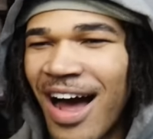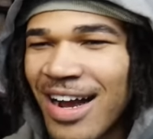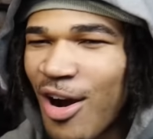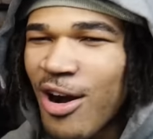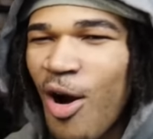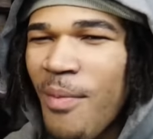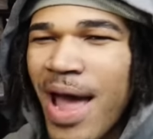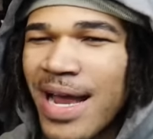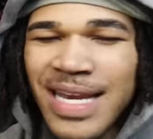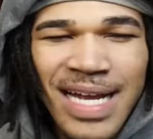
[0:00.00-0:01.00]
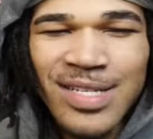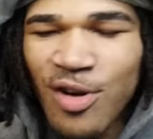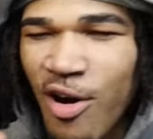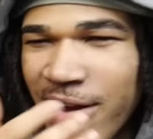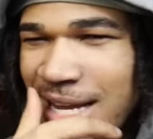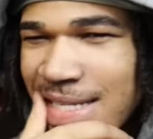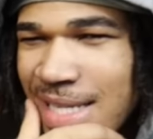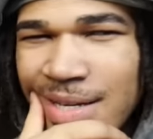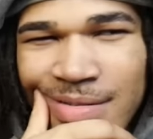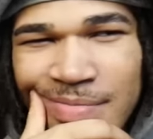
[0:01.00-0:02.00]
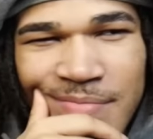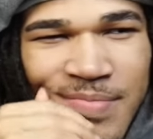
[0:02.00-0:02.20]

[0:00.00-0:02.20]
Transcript: Kurt Cobain, Denzel Curry, easy. Leather